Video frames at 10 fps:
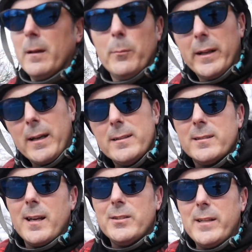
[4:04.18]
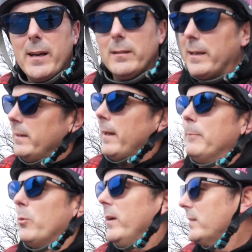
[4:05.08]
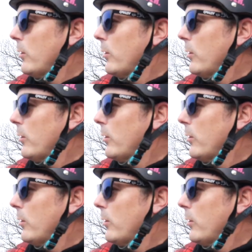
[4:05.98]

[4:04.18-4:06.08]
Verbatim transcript: But I got sketched out and I didn't have brakes.